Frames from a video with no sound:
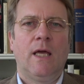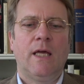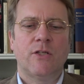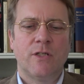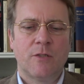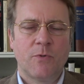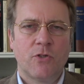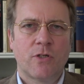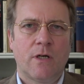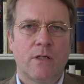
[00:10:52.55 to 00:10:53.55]
And she's been
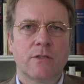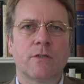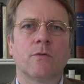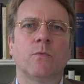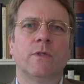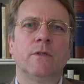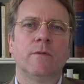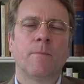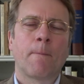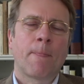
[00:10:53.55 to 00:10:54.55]
charged
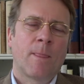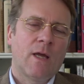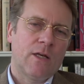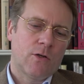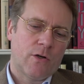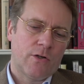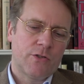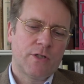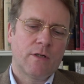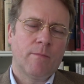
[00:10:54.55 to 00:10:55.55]
with
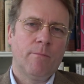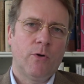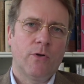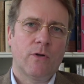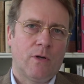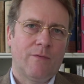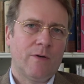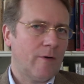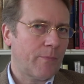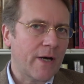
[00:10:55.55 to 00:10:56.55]
encouraging murder of
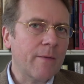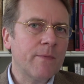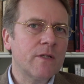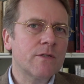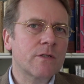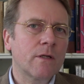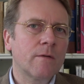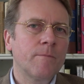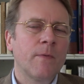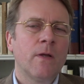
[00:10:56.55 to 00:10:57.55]
our prime minister,